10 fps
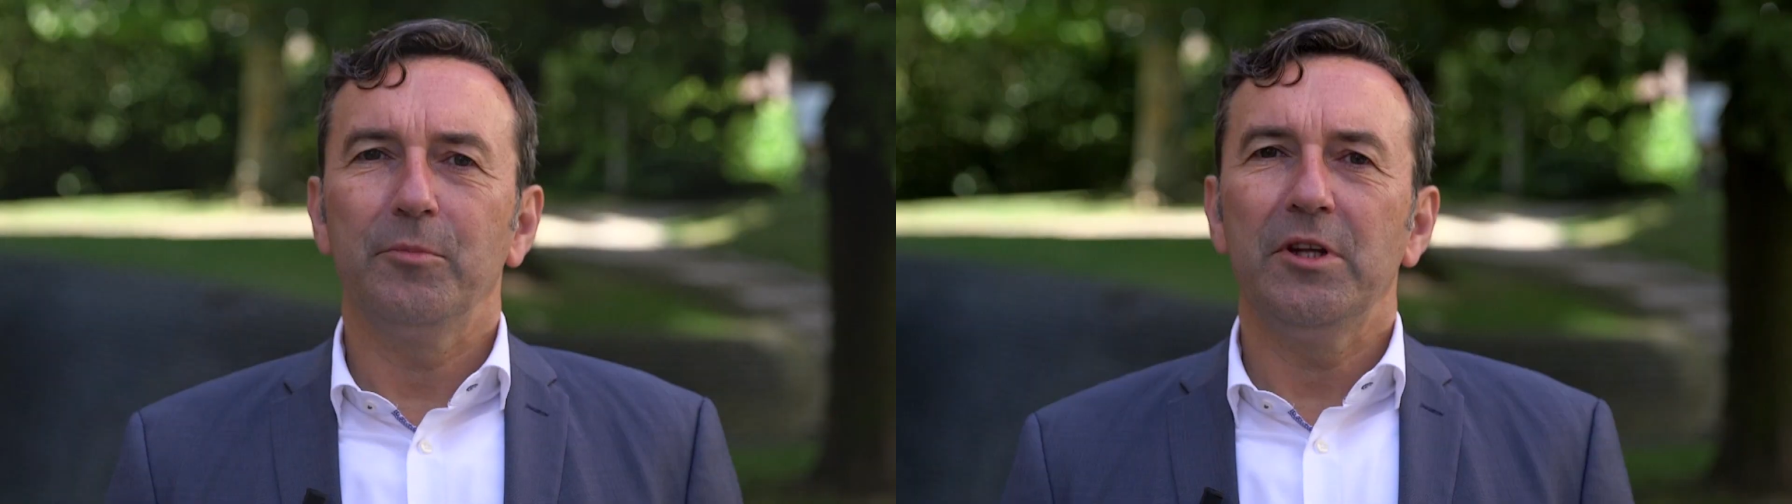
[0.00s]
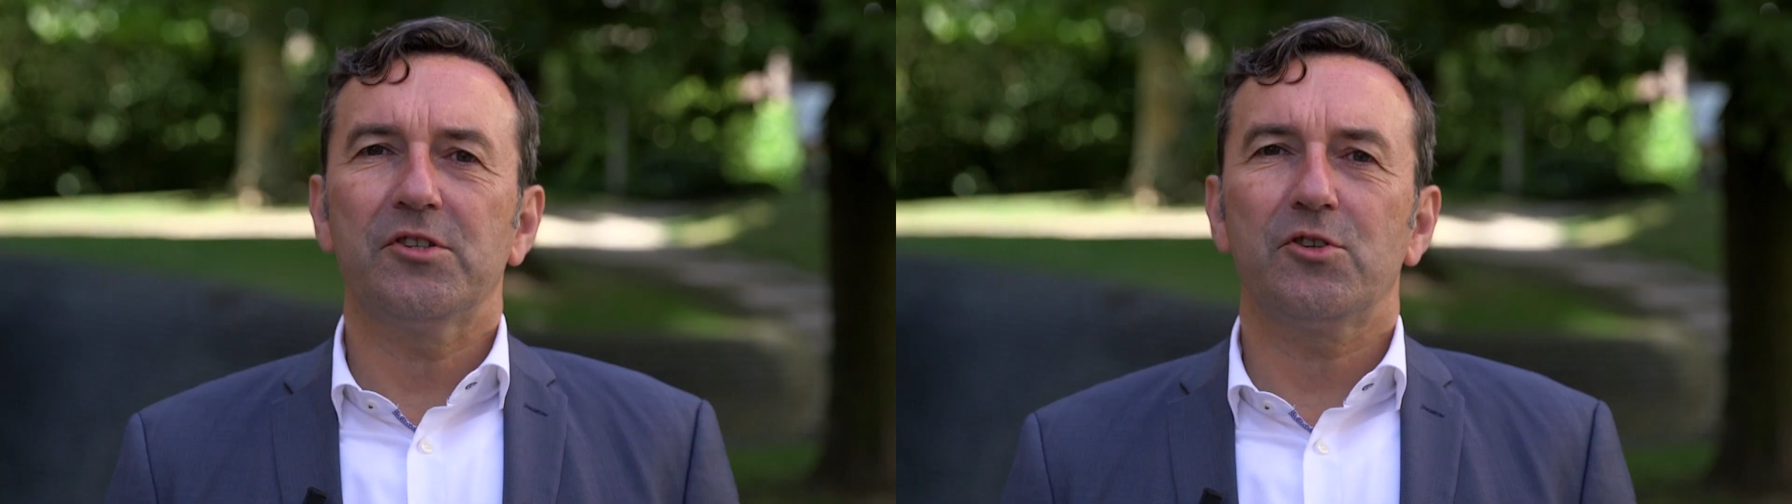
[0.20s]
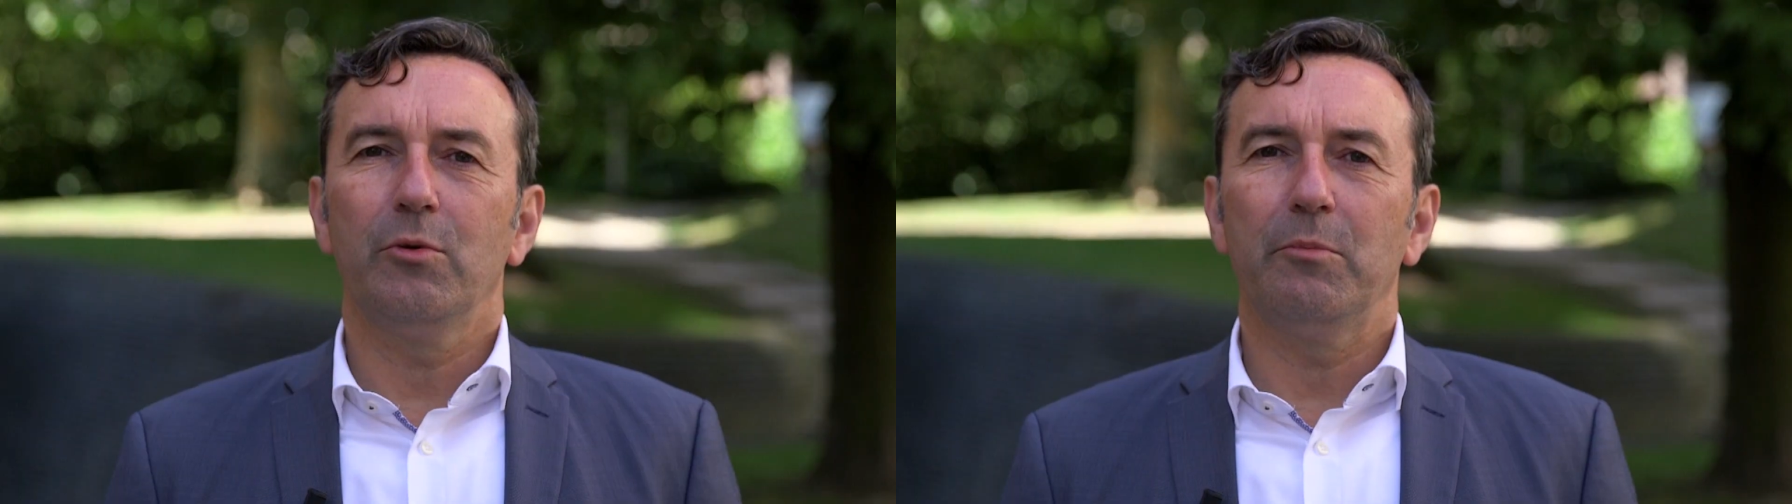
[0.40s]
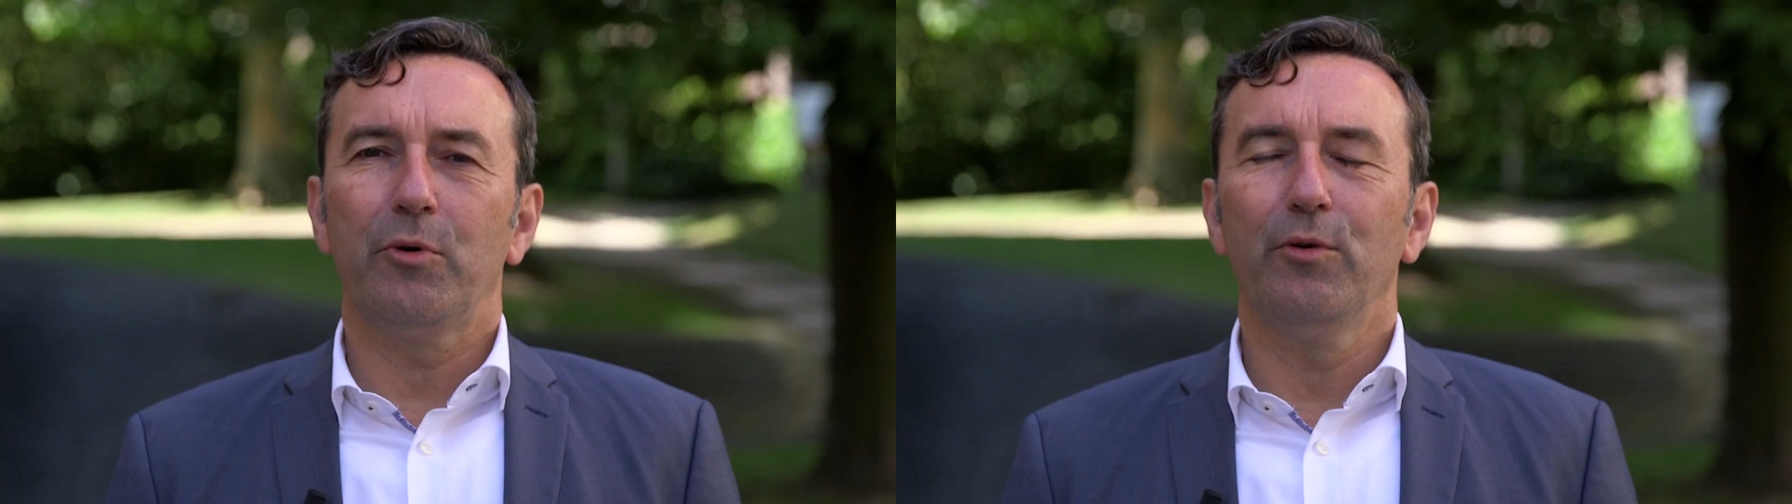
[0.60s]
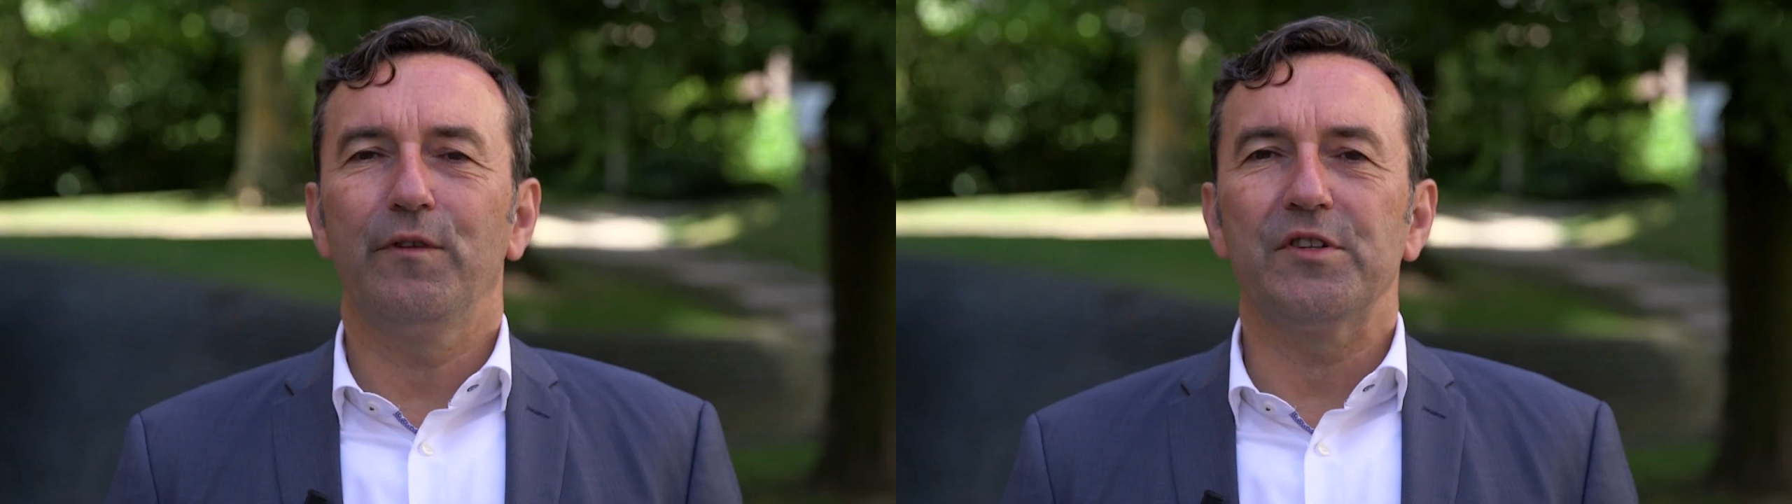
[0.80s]
needs to
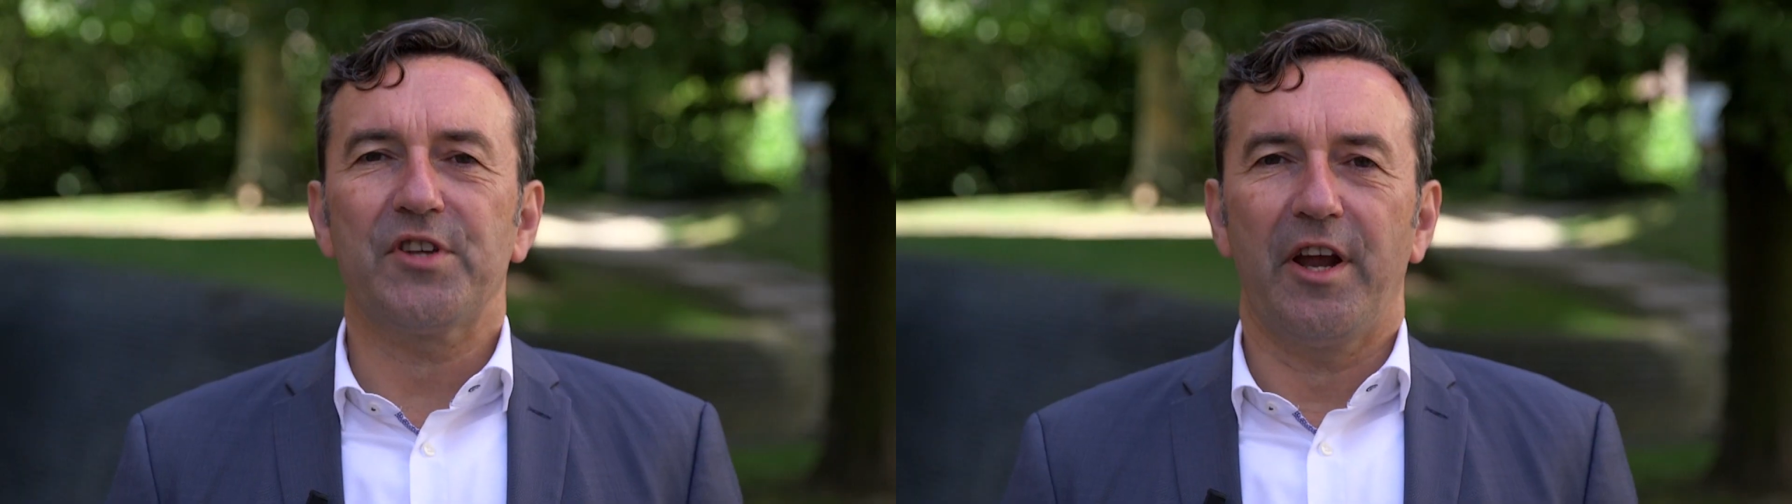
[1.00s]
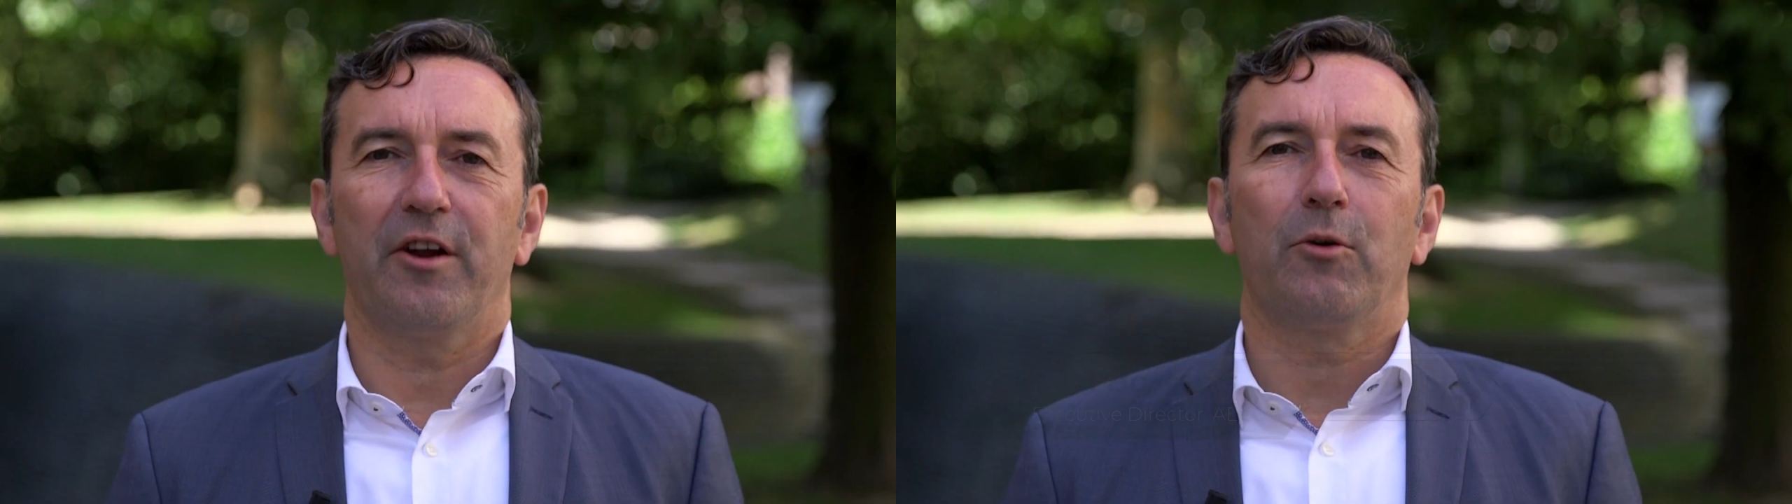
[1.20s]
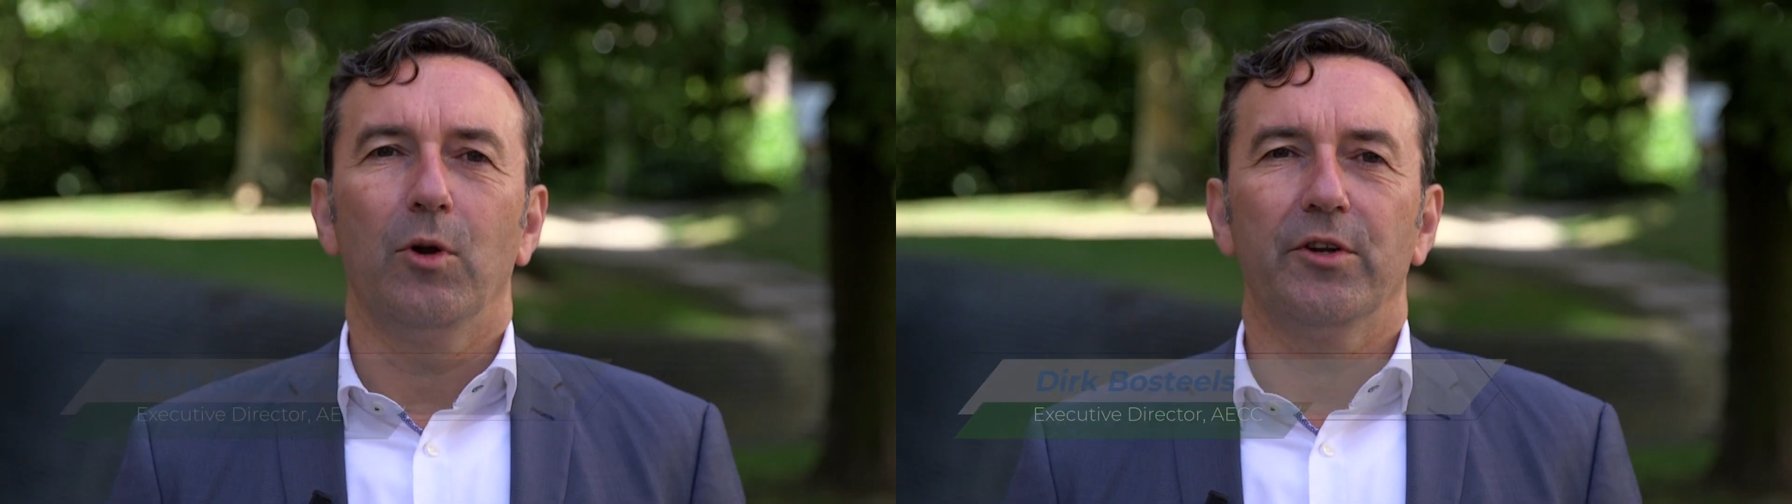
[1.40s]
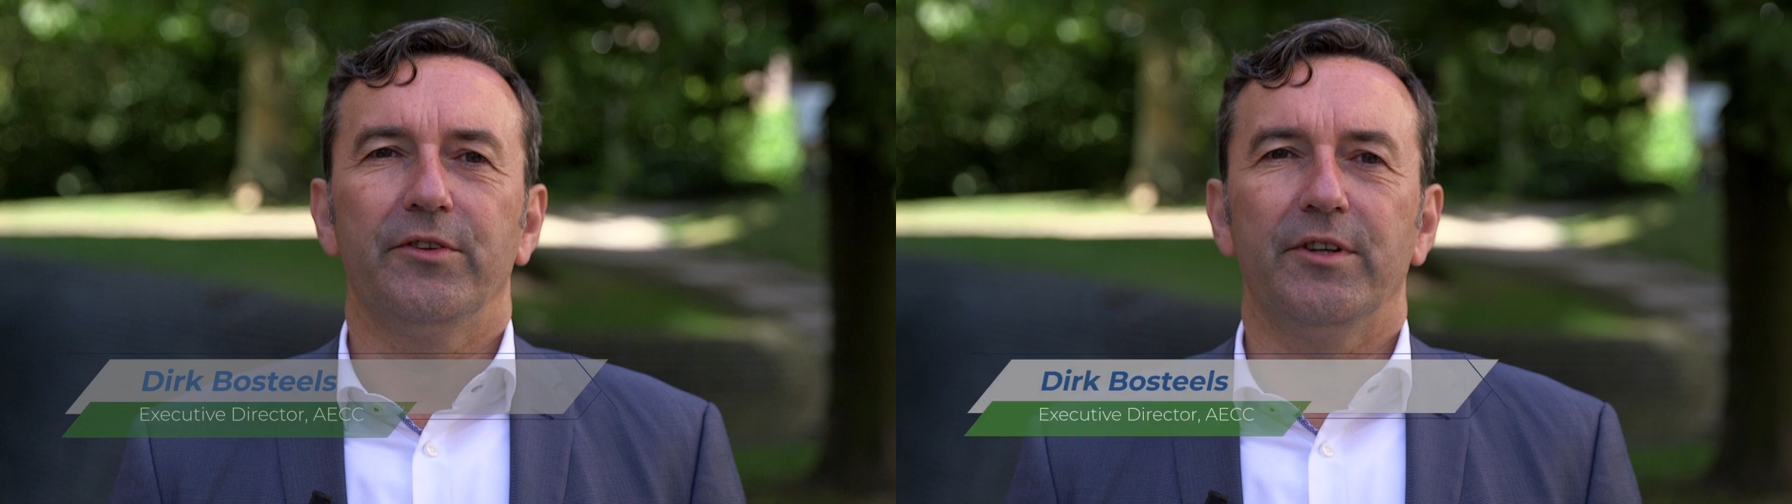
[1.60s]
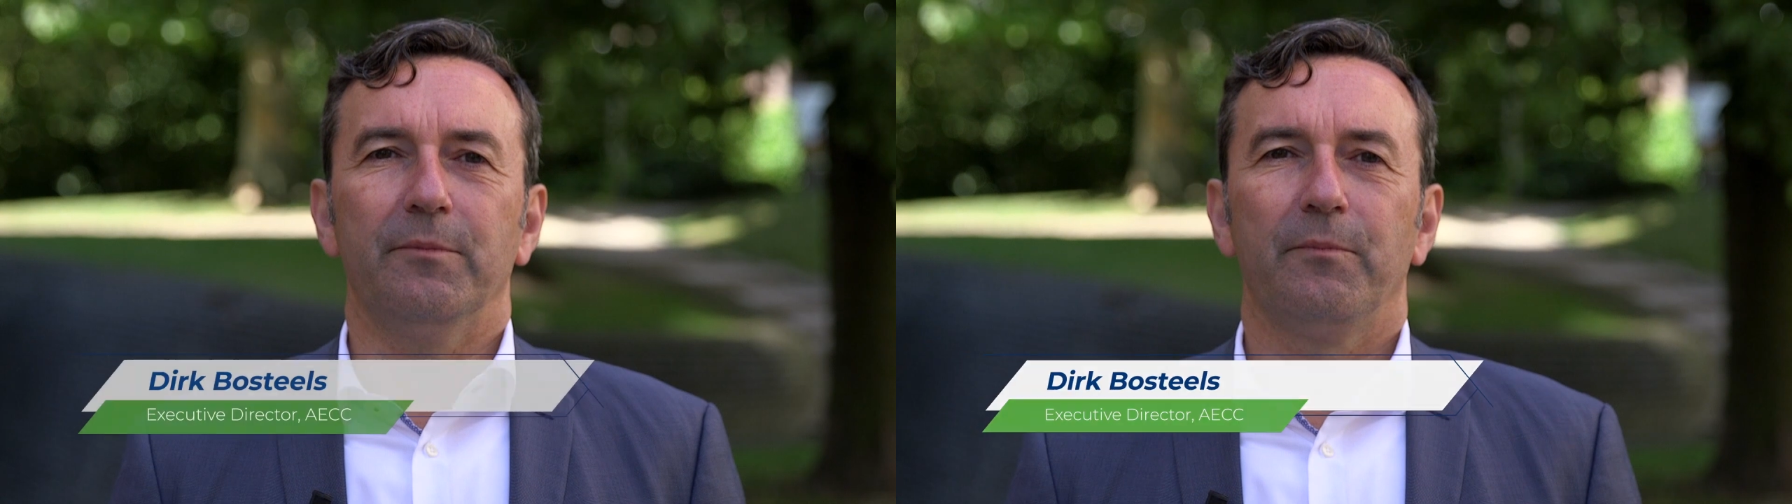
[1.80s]
improve its air
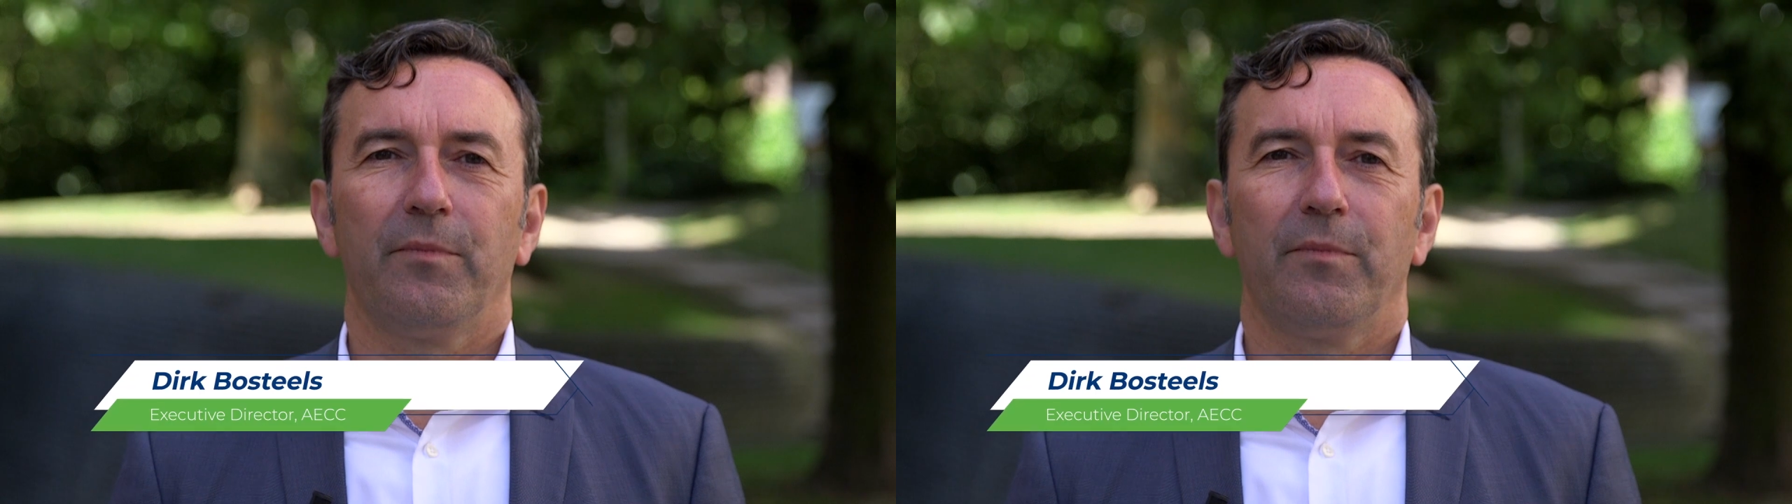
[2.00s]
quality,